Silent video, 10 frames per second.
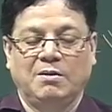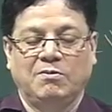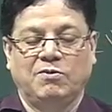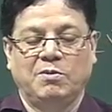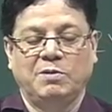
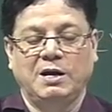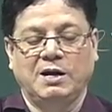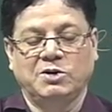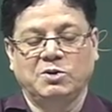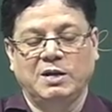from here
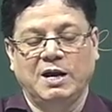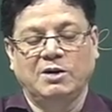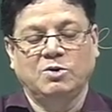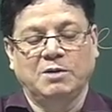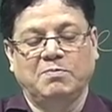to there
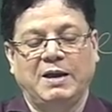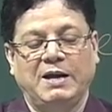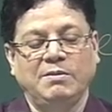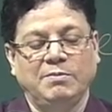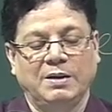to the
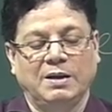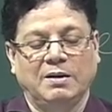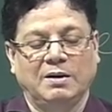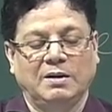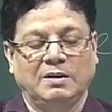plane,
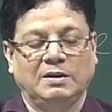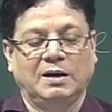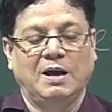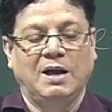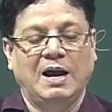
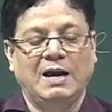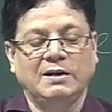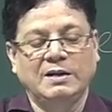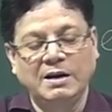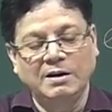
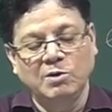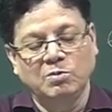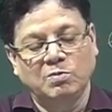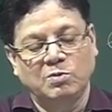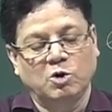and then you
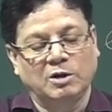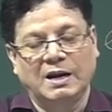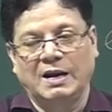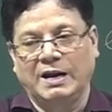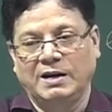draw the
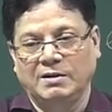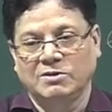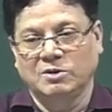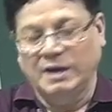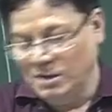line.
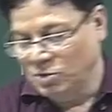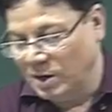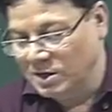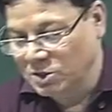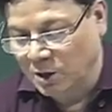So, that is
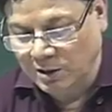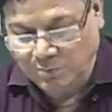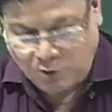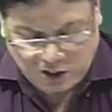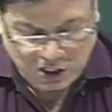what is called the
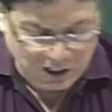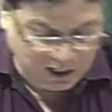projection.